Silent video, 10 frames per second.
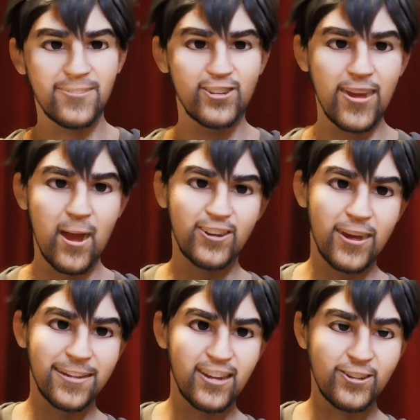I say we
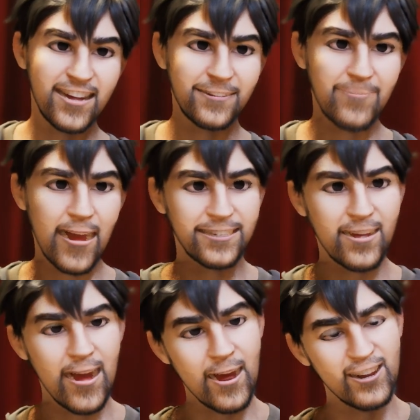settle this the old-fashioned
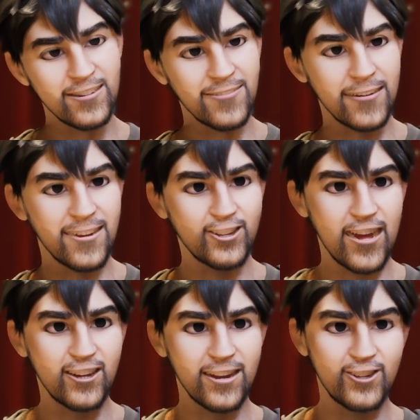way, rock, paper,
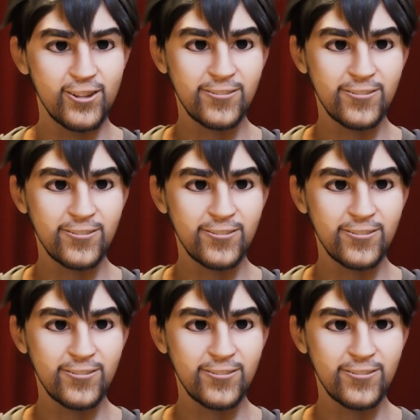scissors.